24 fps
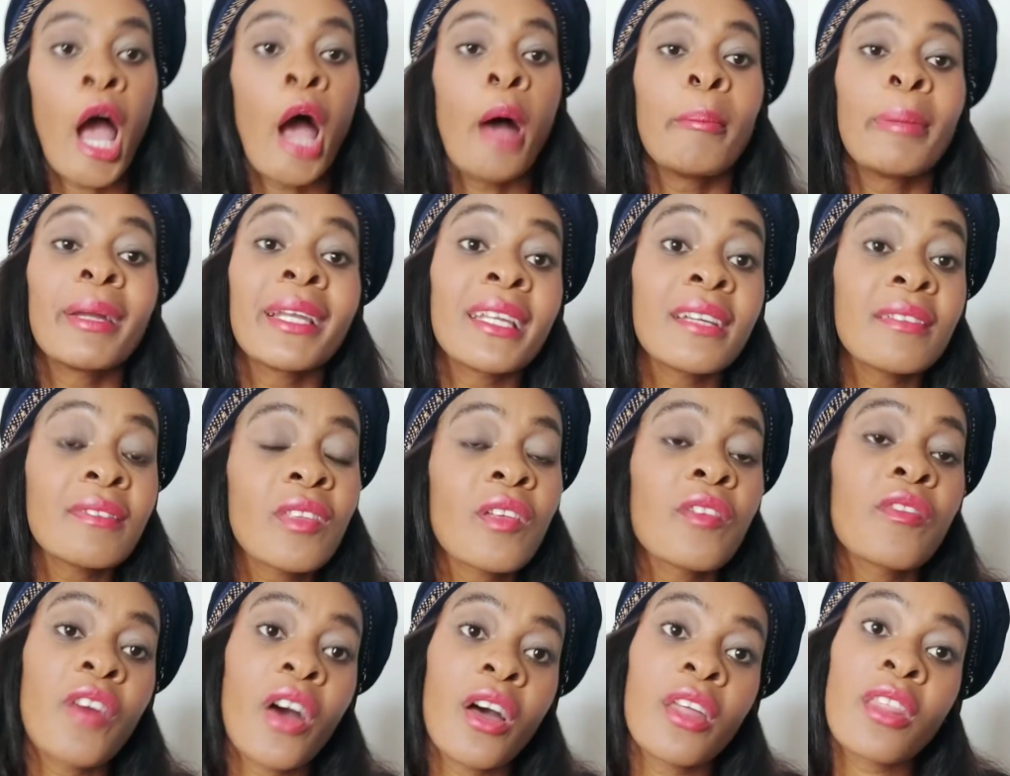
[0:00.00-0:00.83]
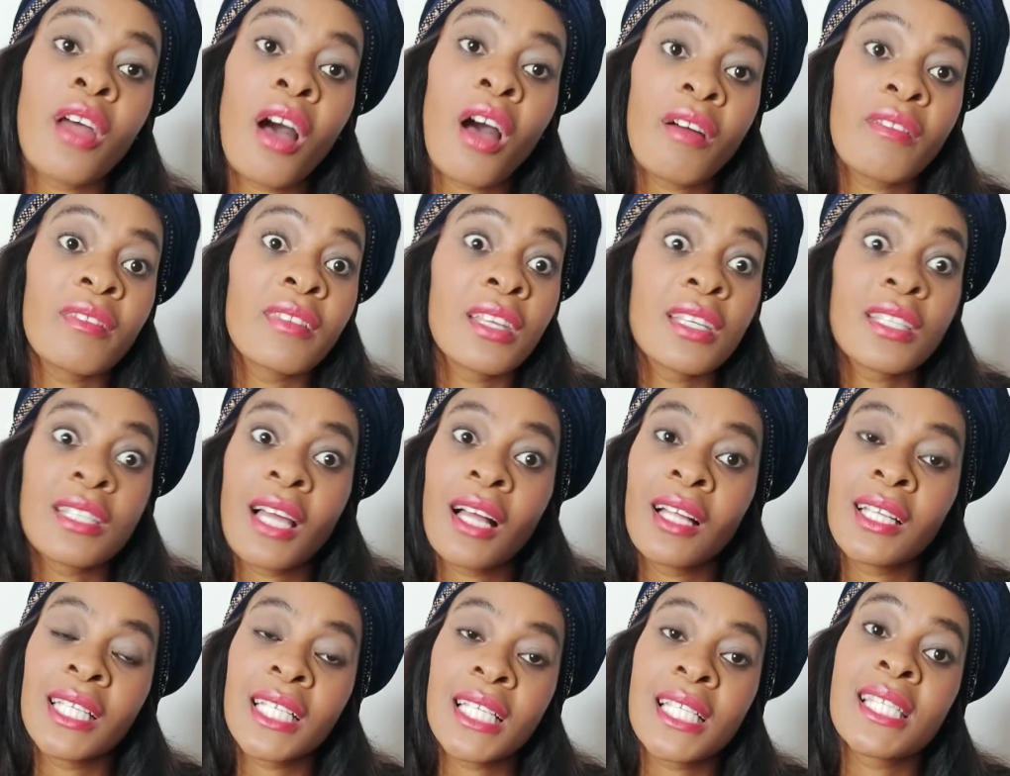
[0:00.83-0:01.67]
But if the father of the
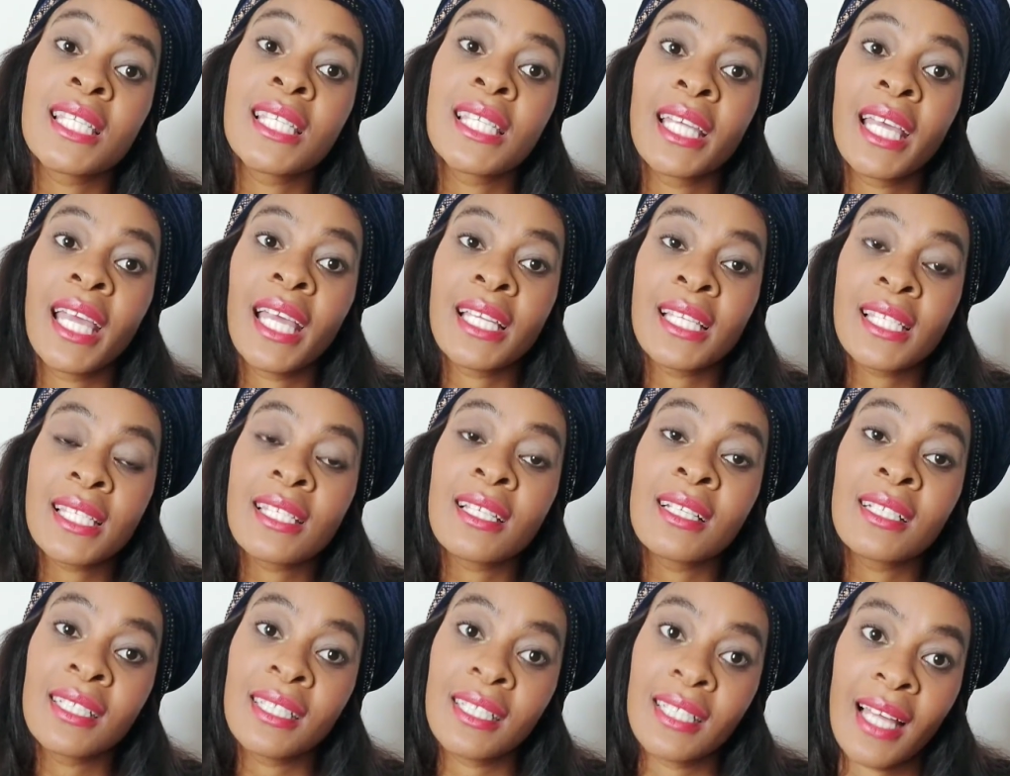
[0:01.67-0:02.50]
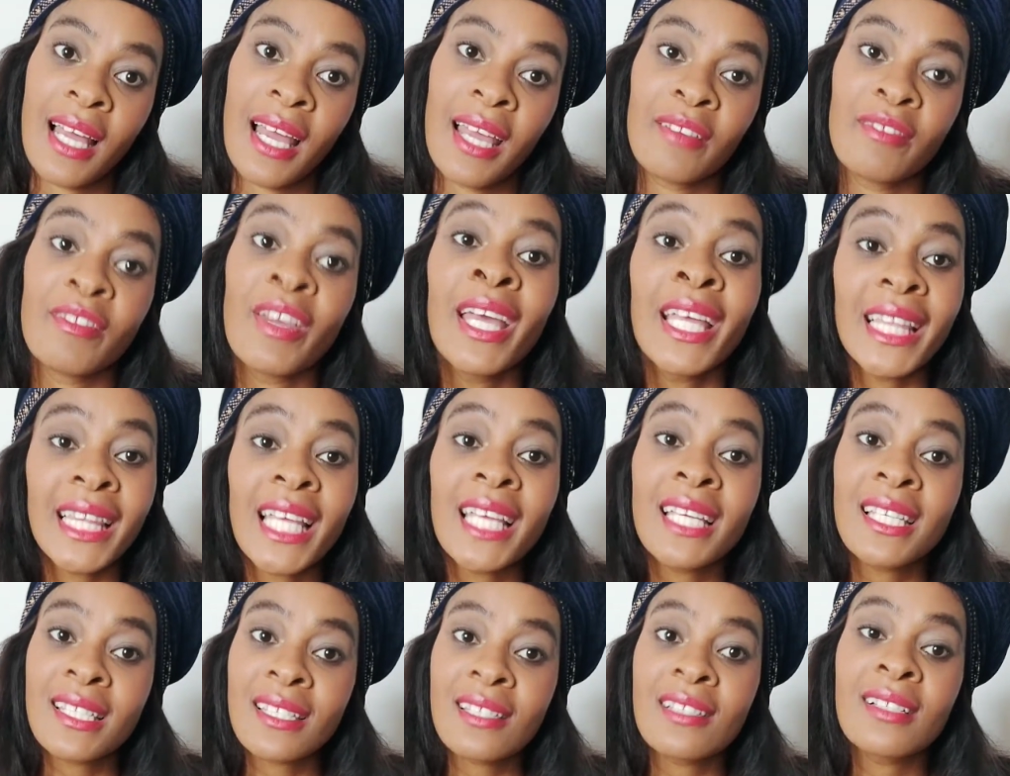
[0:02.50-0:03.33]
child is there and still alive,
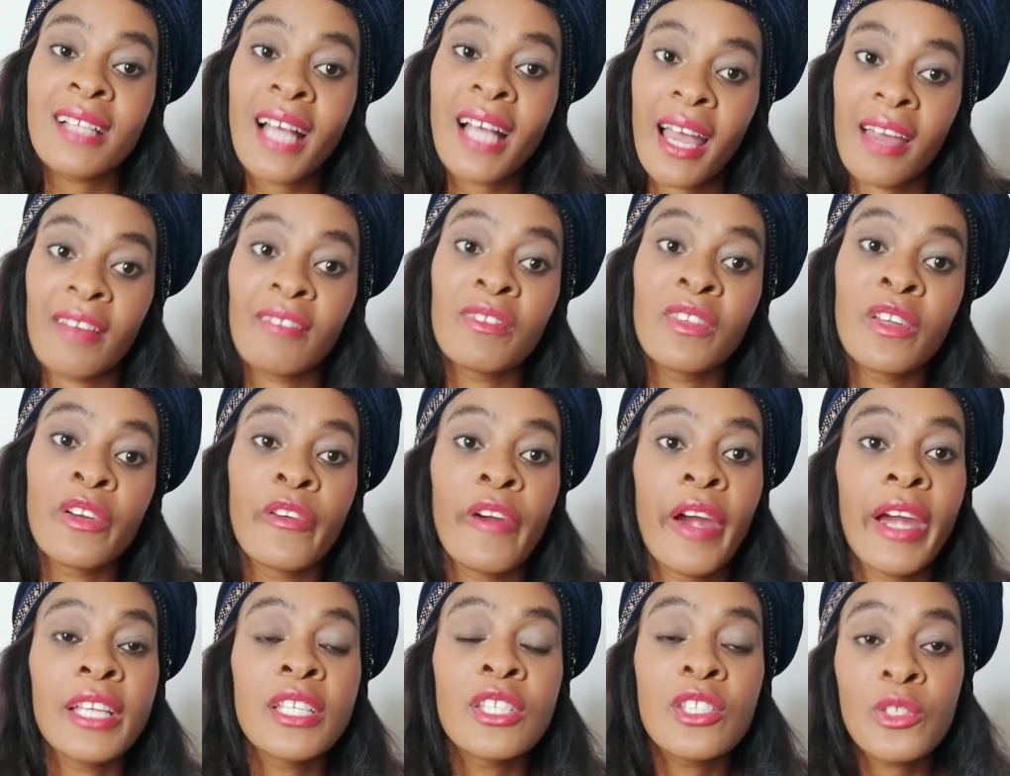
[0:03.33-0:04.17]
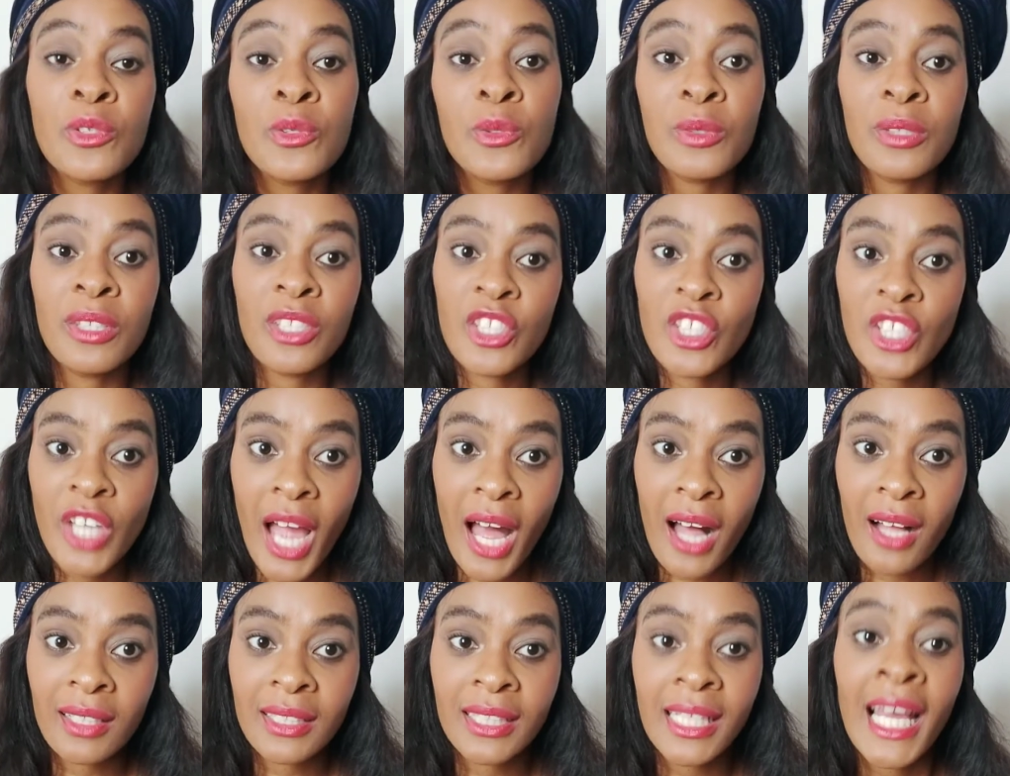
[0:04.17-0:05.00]
they still have the rights to the
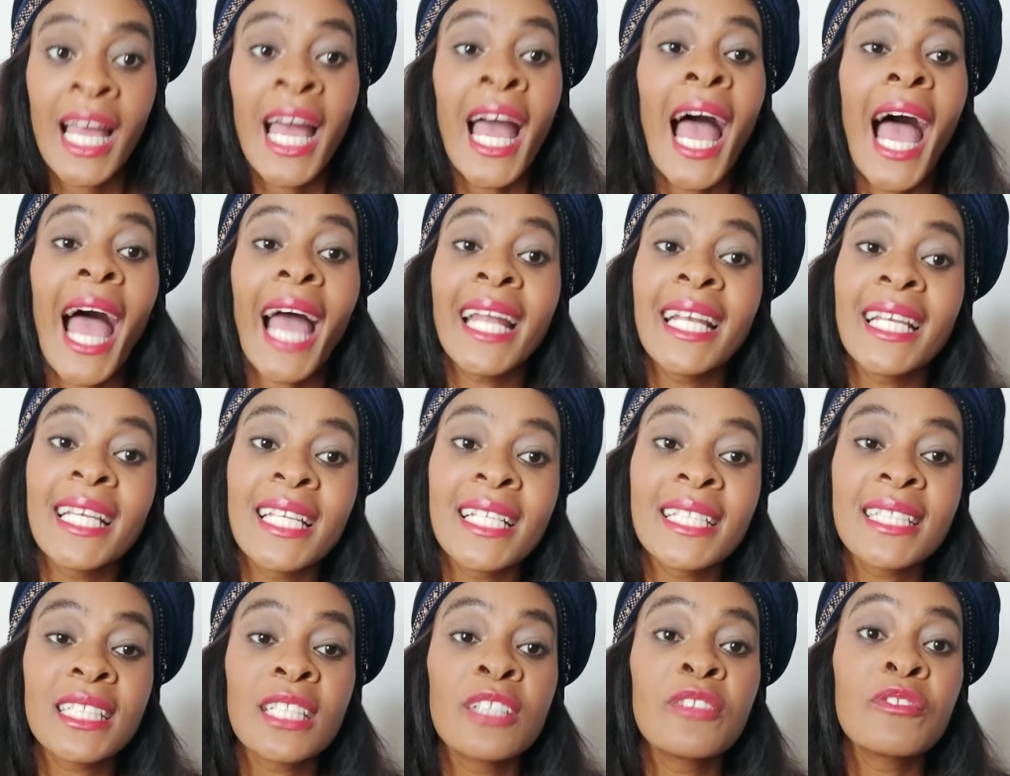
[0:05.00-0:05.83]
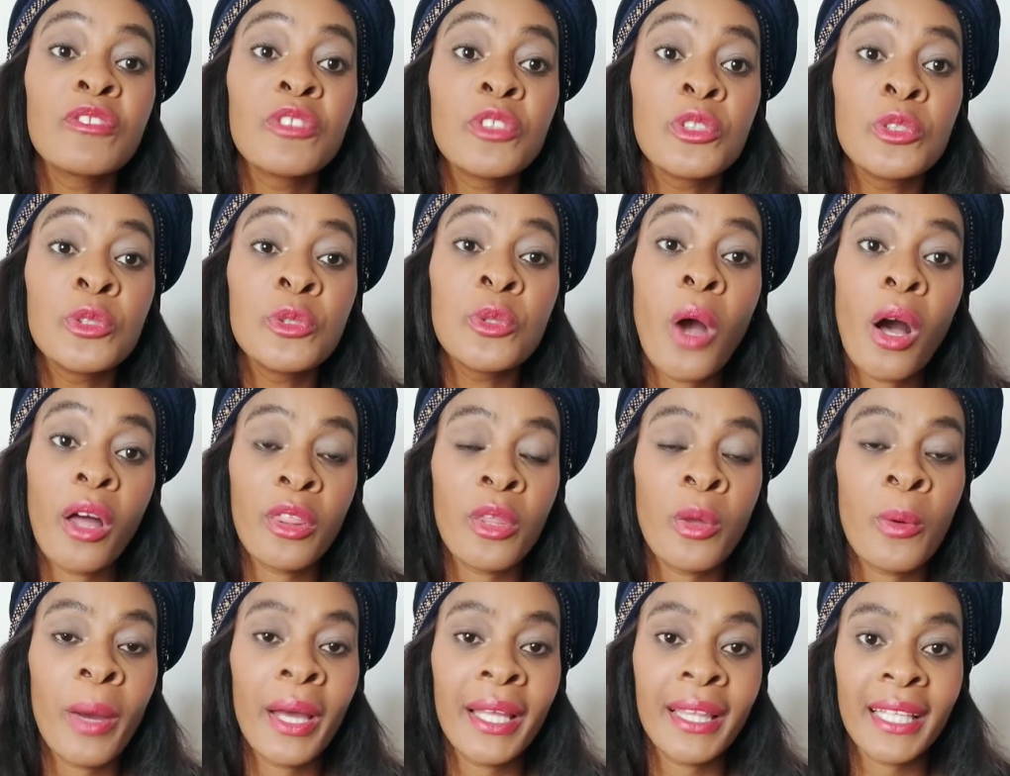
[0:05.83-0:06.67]
child, unless if you are the
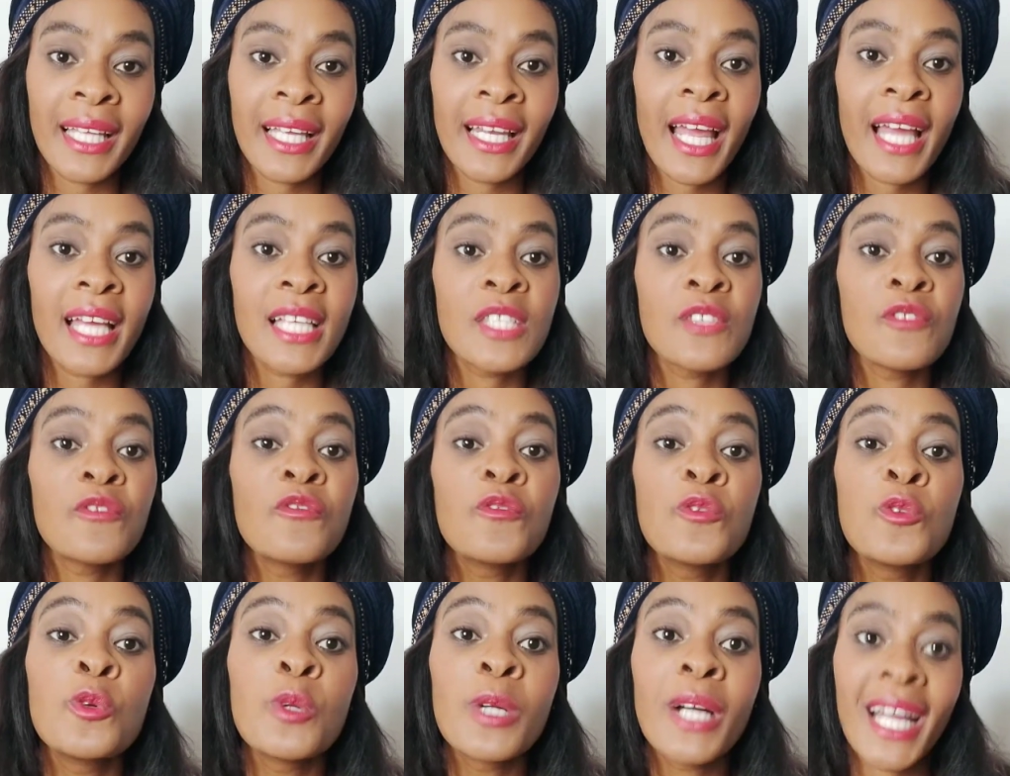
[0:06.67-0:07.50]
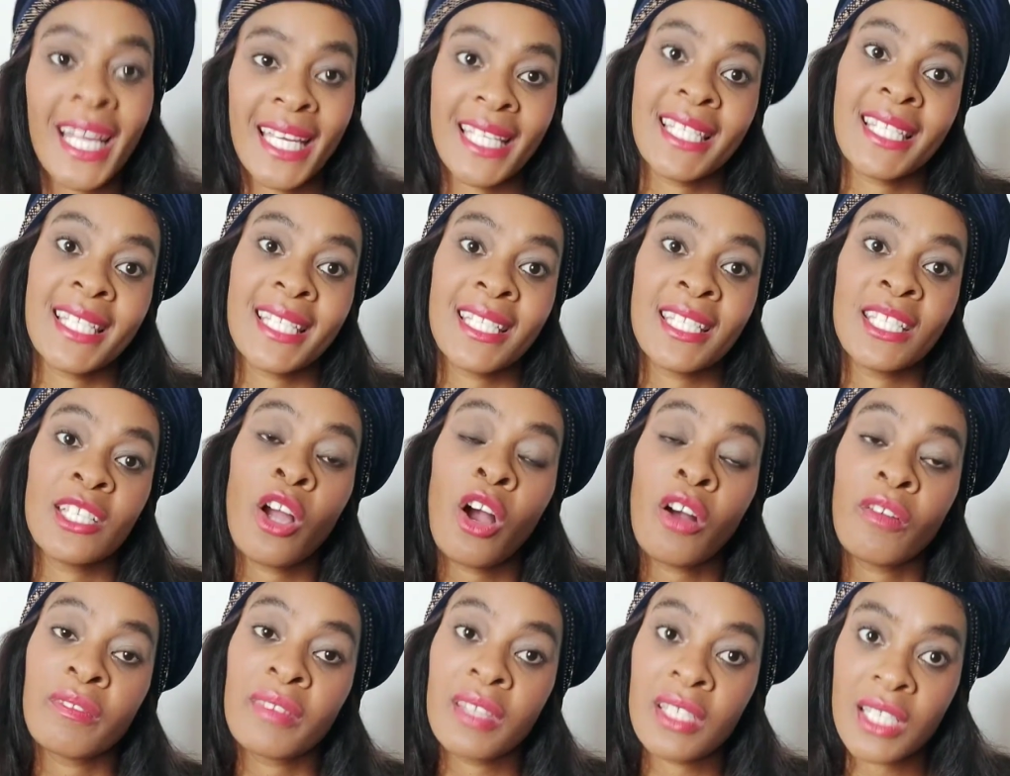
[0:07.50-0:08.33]
one that has full custody
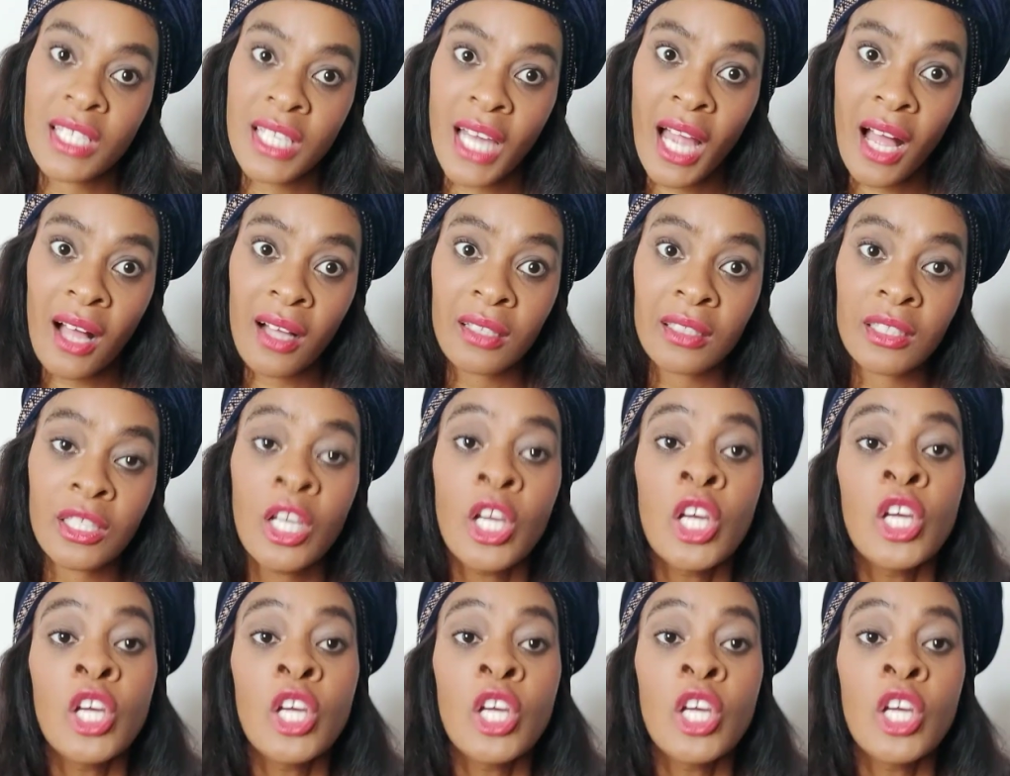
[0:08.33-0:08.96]
of the child.